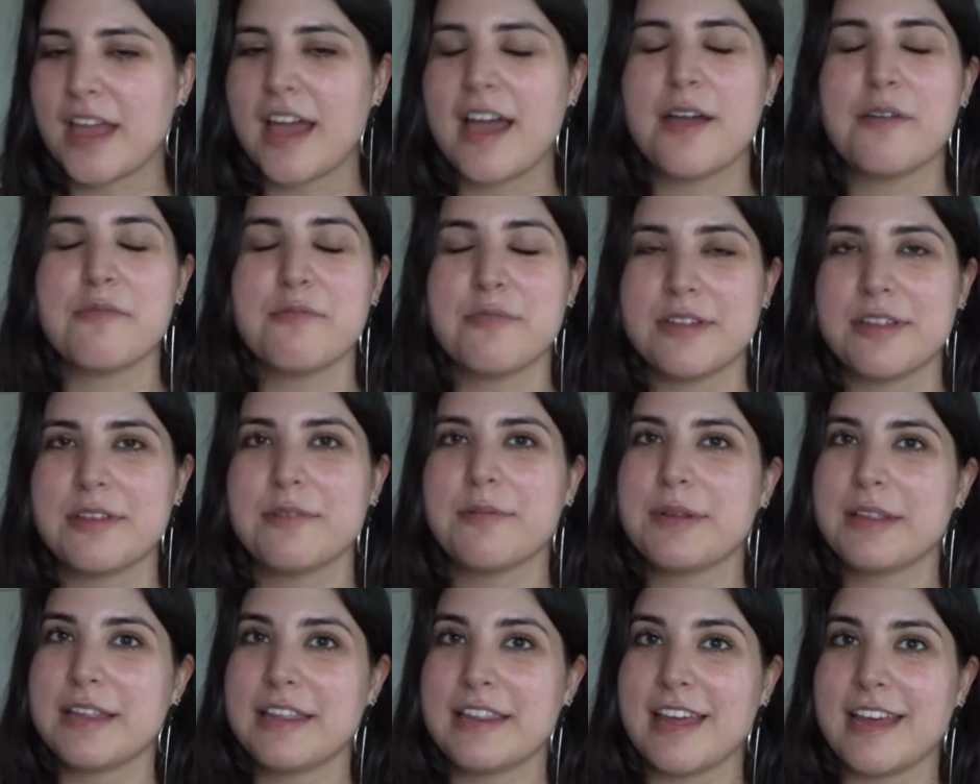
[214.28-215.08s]
I really,
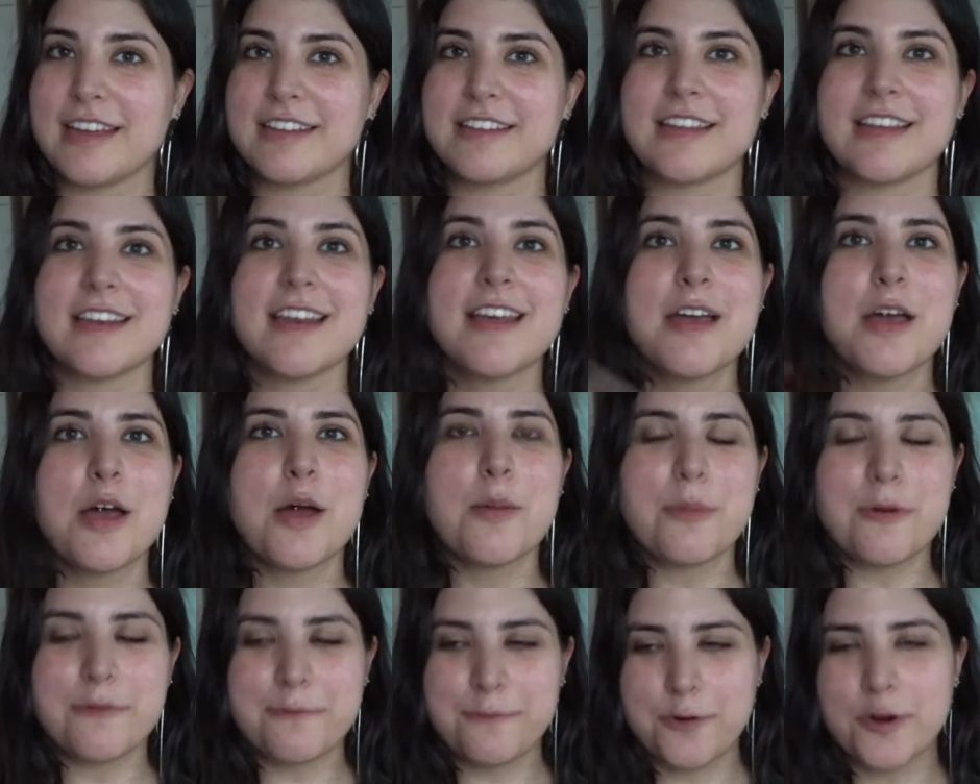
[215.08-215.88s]
really liked it.
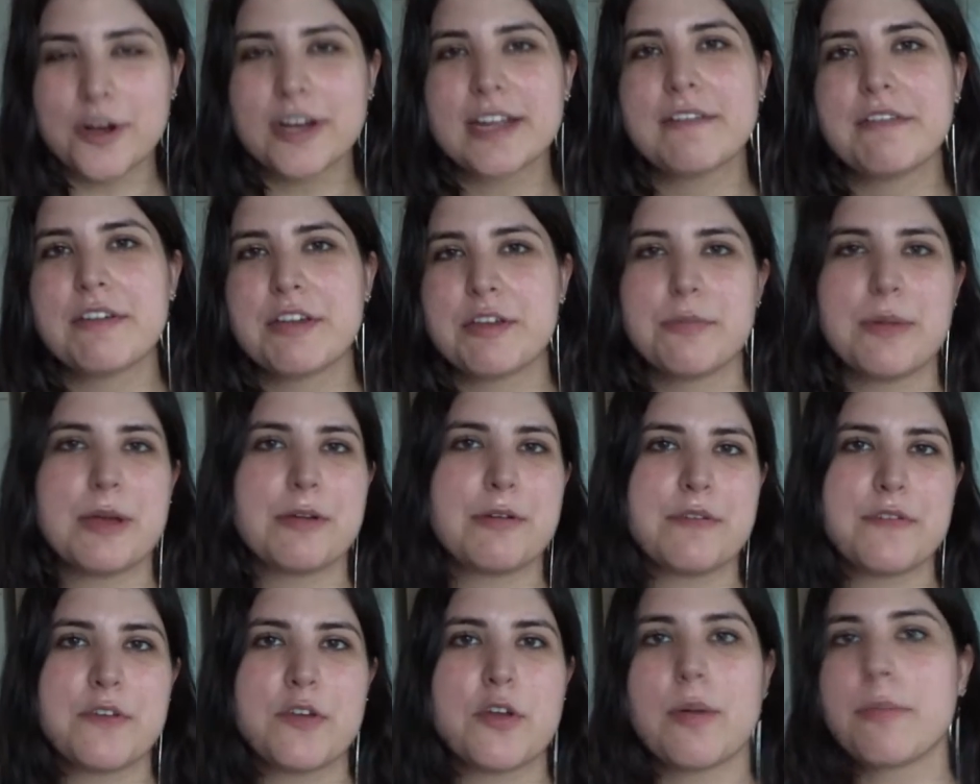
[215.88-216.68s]
Before giving you my
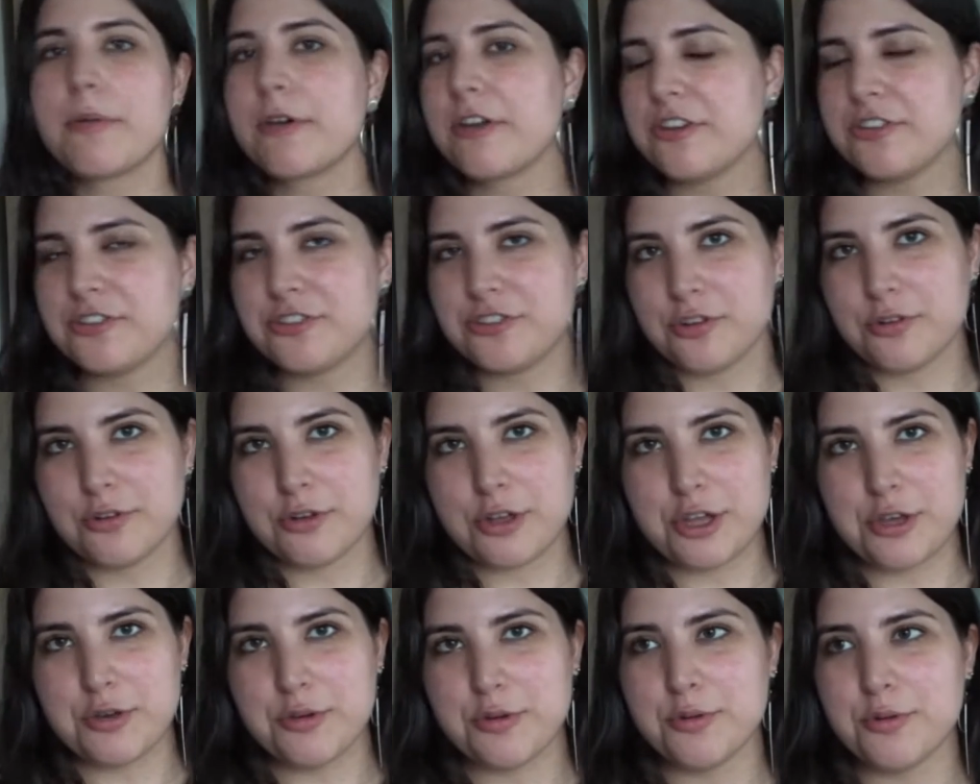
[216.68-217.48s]
review, I'm gonna show
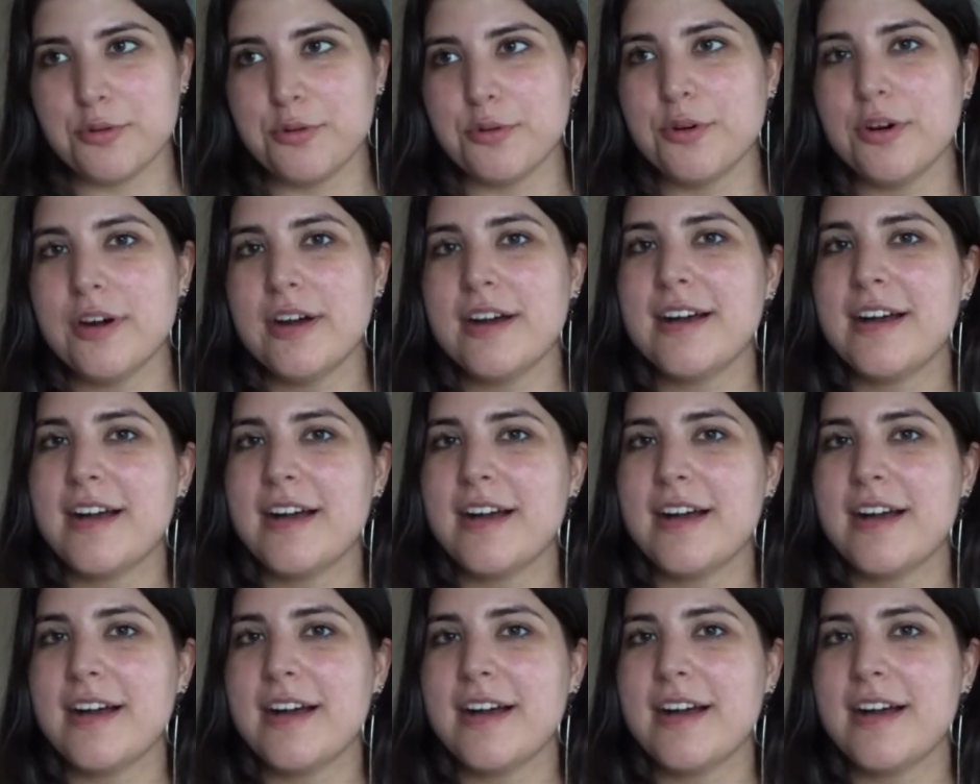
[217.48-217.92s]
you